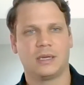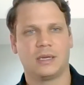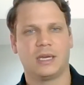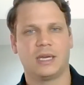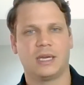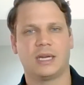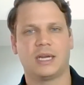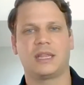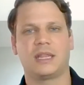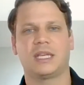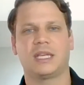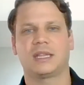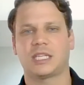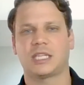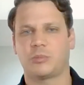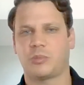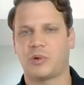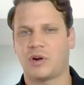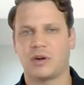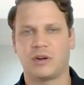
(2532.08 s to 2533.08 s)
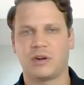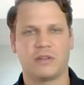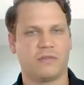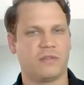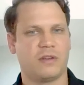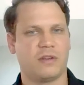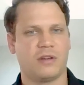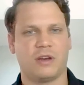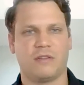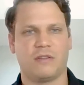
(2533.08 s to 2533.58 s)
And I think that's part of
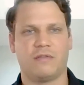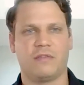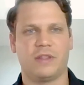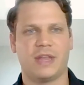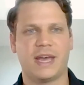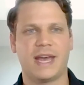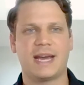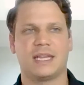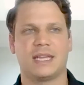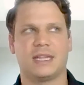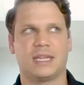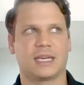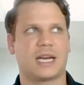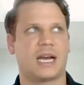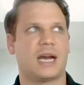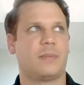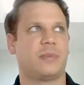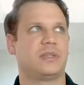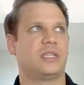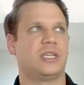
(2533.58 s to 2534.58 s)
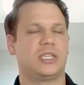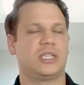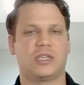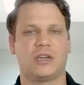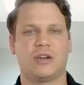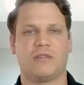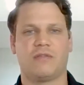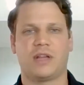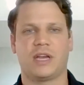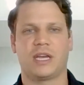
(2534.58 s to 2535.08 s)
that, and the competition
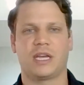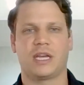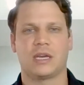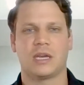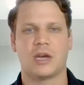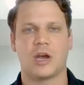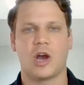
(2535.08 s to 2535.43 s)
of like,